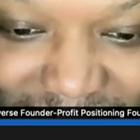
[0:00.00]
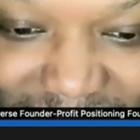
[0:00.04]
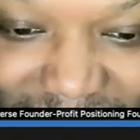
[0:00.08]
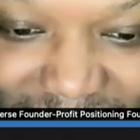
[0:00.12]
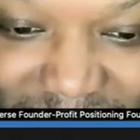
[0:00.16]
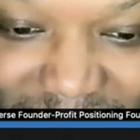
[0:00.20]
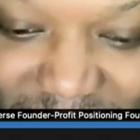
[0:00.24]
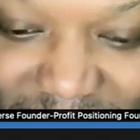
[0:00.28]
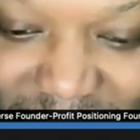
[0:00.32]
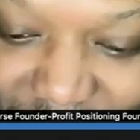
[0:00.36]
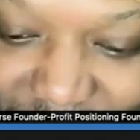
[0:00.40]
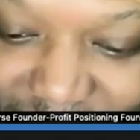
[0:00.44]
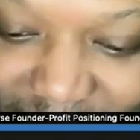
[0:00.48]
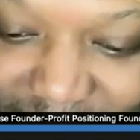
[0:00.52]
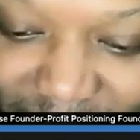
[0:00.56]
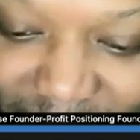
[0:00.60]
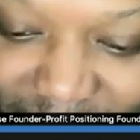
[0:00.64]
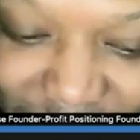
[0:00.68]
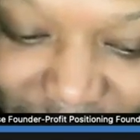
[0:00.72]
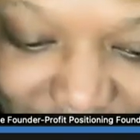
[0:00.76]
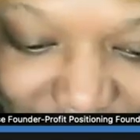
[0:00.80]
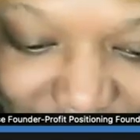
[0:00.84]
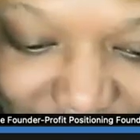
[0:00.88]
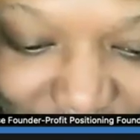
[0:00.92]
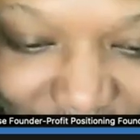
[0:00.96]
I'm just
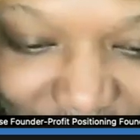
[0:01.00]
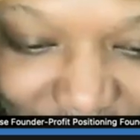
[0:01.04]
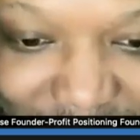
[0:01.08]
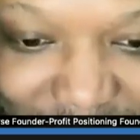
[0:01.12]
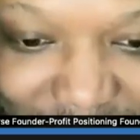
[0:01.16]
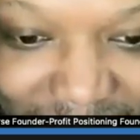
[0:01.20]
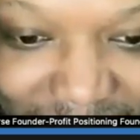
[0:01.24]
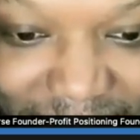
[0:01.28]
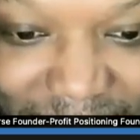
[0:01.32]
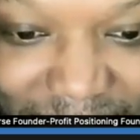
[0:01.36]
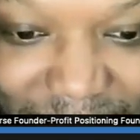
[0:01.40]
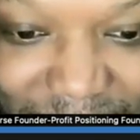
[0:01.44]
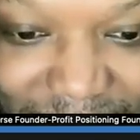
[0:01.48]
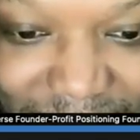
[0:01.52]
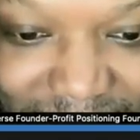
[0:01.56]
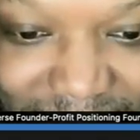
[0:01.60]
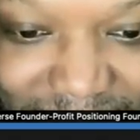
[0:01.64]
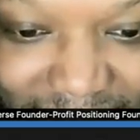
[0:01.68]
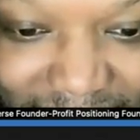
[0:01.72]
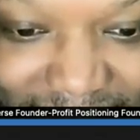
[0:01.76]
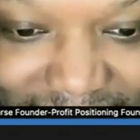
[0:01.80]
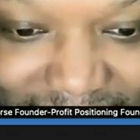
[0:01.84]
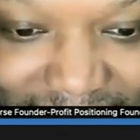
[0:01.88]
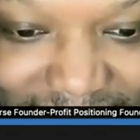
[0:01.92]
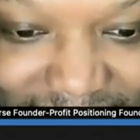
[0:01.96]
showing you the
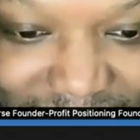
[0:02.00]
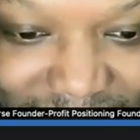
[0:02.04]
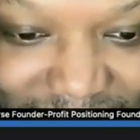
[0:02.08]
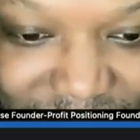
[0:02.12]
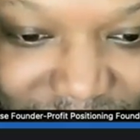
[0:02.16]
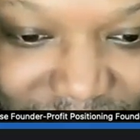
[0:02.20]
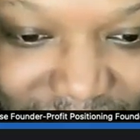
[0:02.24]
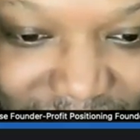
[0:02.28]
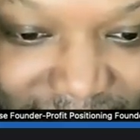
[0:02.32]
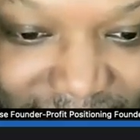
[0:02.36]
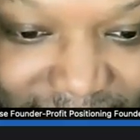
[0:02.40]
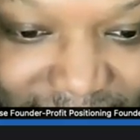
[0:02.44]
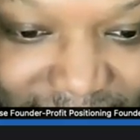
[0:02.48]
use cases